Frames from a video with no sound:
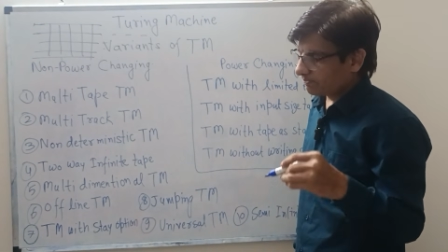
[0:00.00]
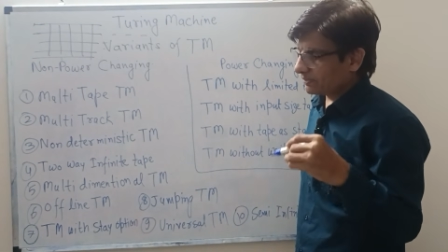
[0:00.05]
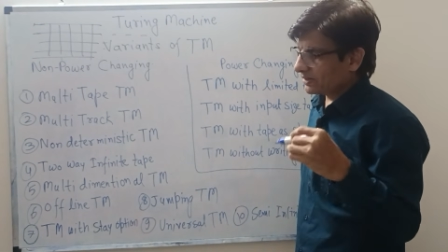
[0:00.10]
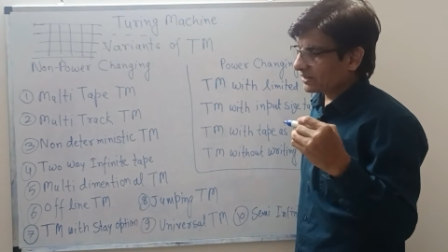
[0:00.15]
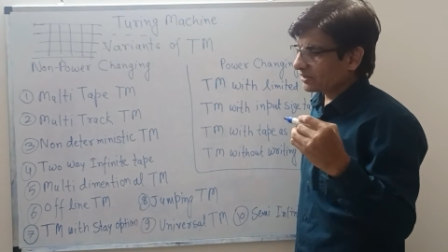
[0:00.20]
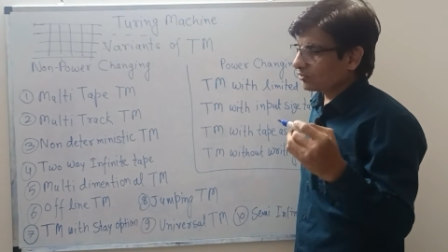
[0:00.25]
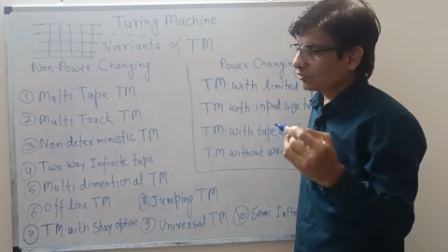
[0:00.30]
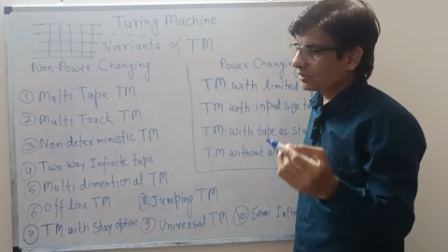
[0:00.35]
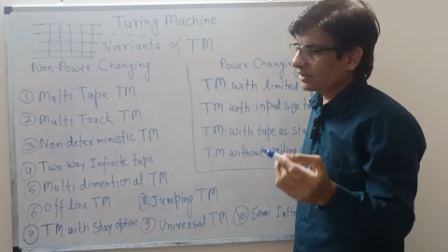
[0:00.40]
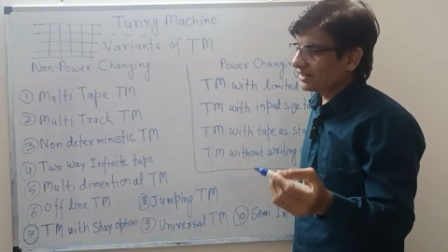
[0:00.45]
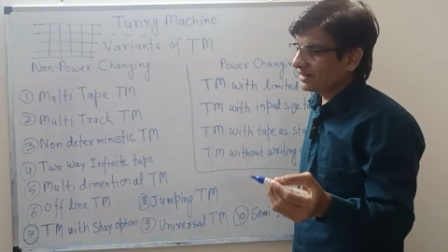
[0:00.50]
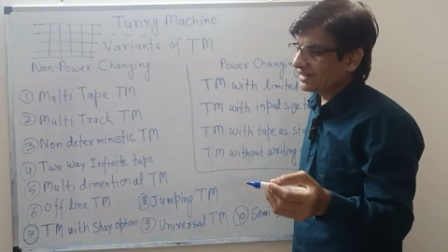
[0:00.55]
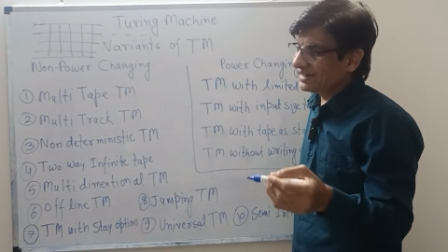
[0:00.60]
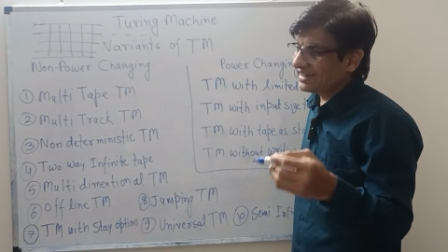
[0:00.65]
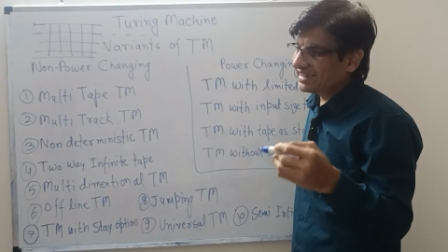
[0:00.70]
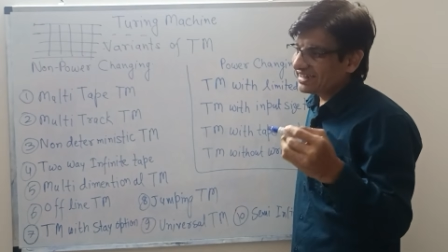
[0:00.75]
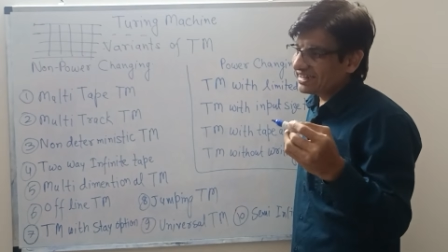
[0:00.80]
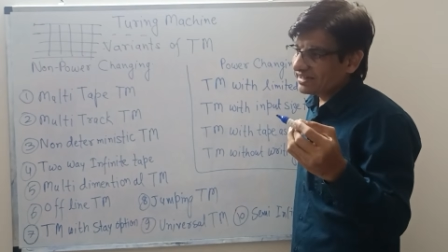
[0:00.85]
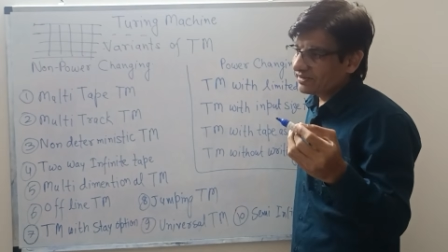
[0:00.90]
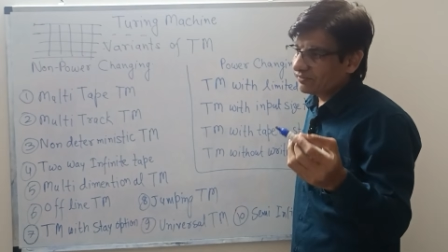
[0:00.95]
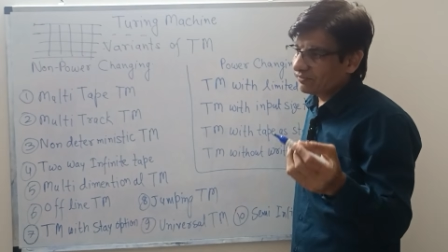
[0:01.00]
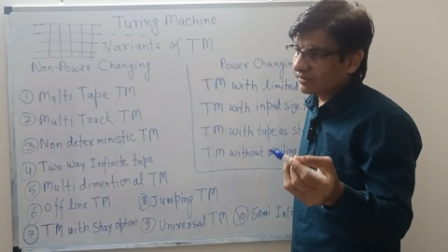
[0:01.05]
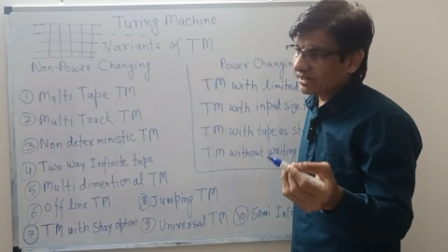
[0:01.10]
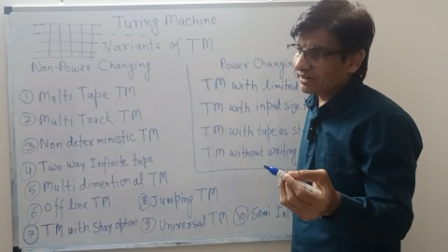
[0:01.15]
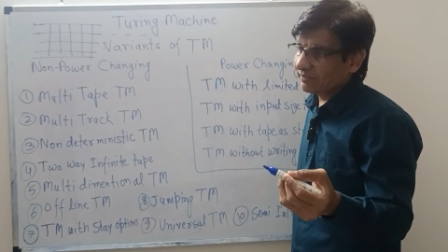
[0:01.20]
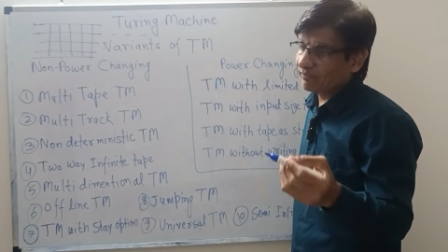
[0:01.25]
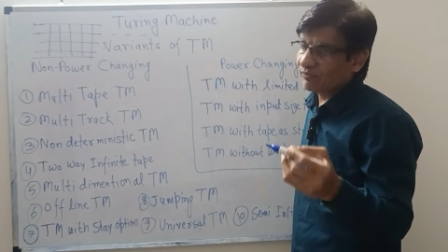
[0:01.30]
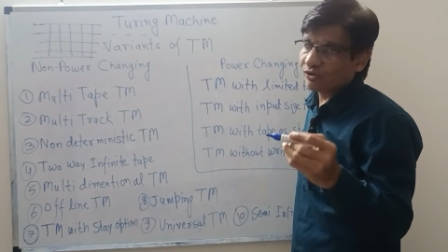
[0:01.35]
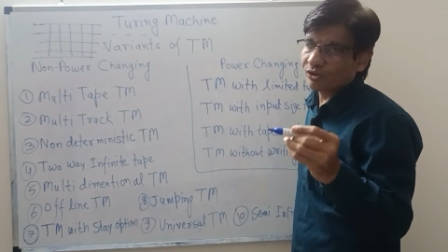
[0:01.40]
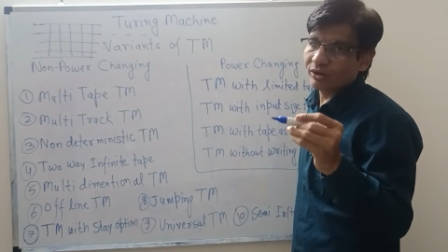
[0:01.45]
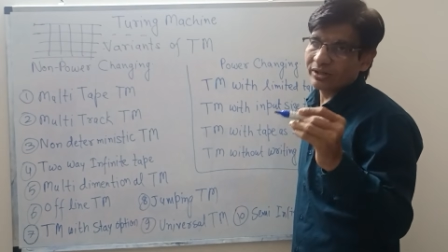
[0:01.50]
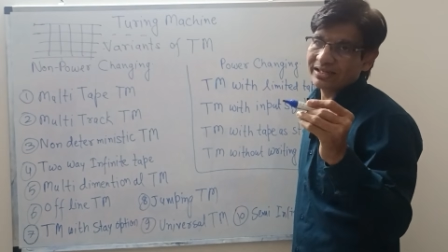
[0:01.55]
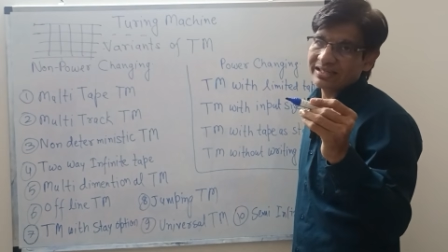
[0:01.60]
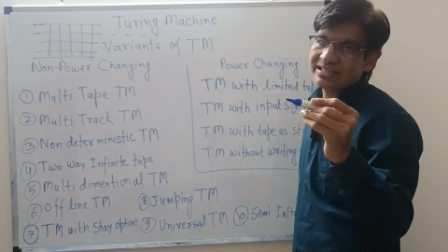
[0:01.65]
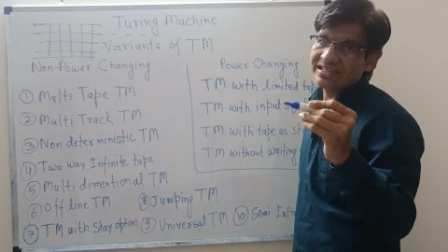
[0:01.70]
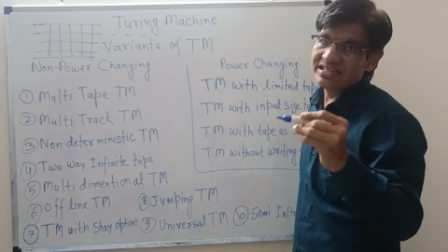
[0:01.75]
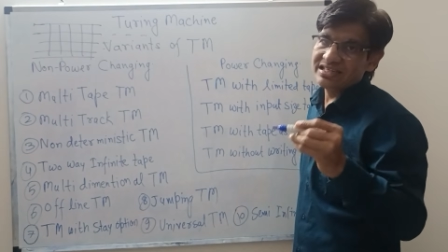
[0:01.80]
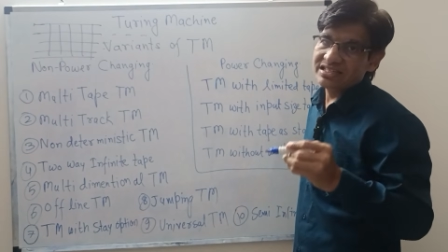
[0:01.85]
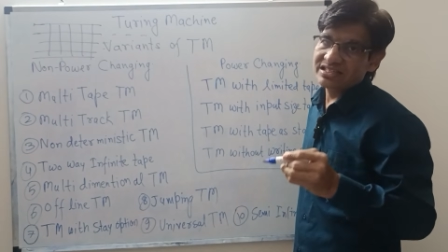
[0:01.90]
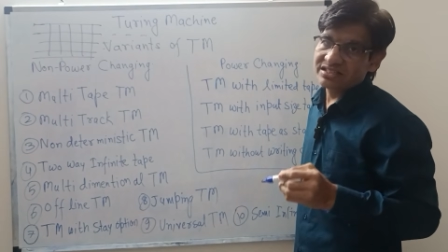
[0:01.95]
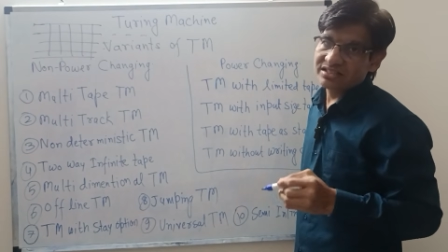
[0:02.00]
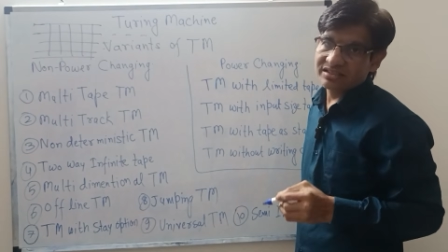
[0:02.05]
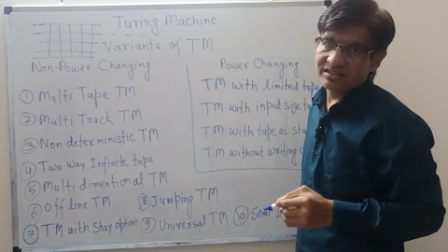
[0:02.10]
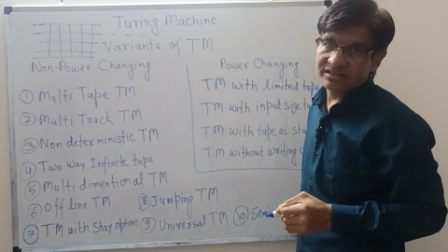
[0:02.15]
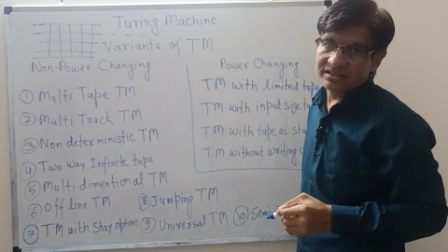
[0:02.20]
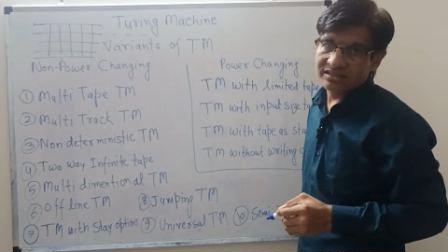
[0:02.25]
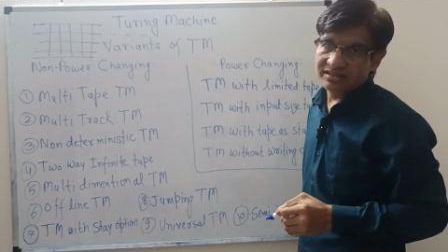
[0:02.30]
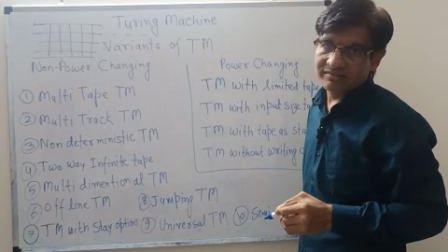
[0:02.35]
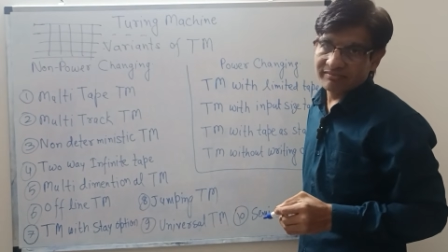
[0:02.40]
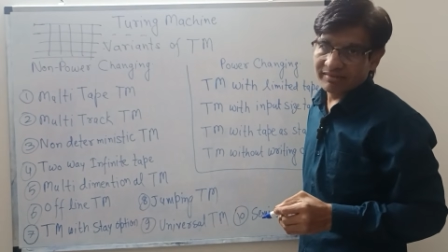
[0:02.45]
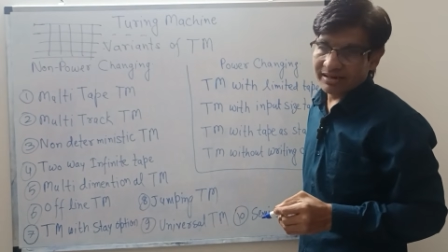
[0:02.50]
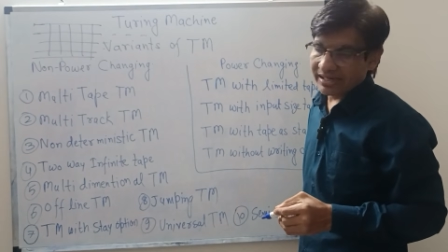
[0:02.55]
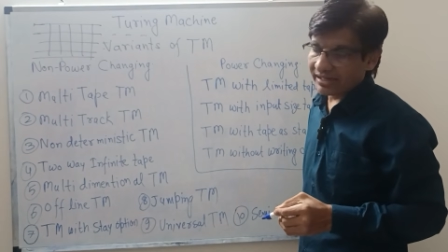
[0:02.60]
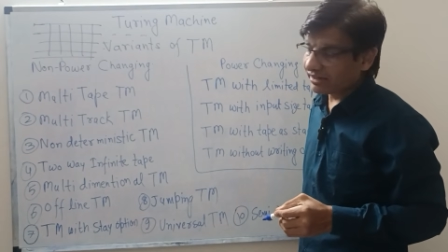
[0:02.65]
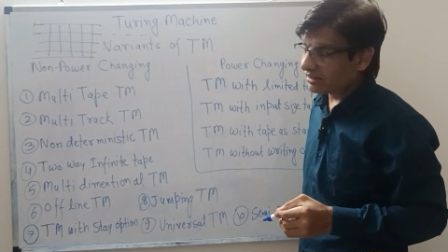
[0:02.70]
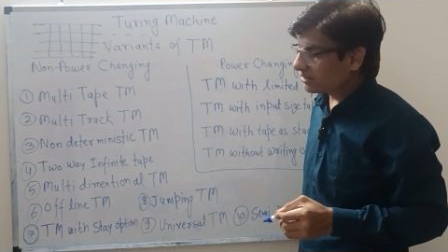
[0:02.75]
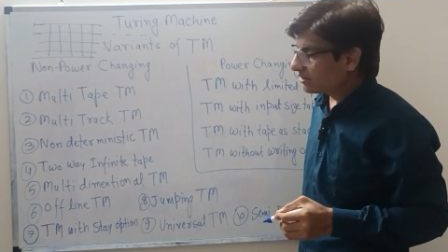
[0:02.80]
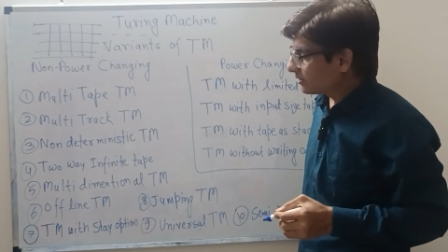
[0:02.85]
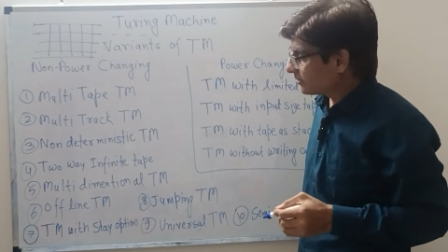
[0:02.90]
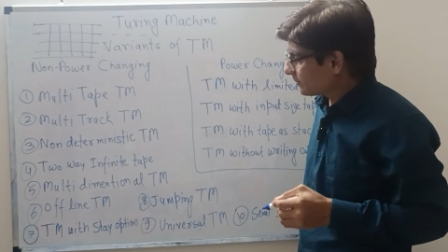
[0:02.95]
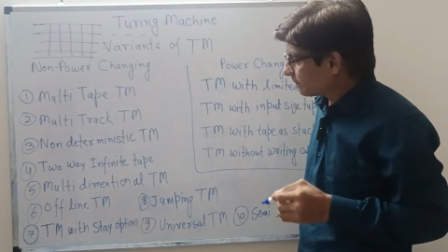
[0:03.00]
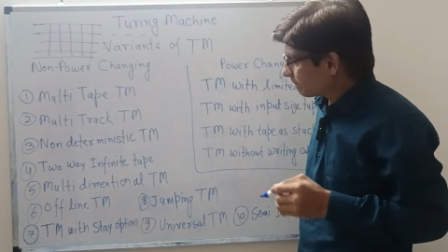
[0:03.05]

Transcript: particularly one for each track.